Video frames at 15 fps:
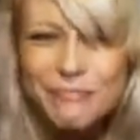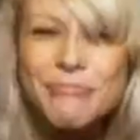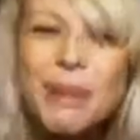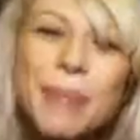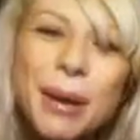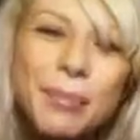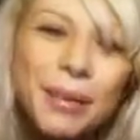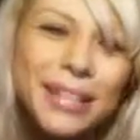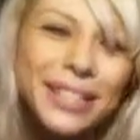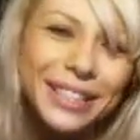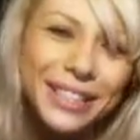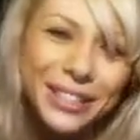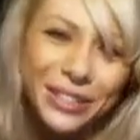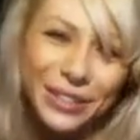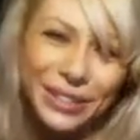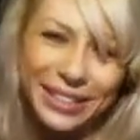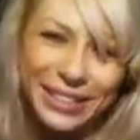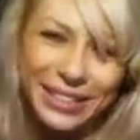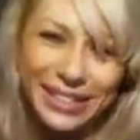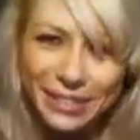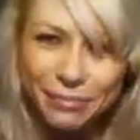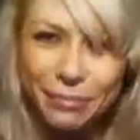Bye bye, my dear
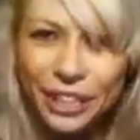students.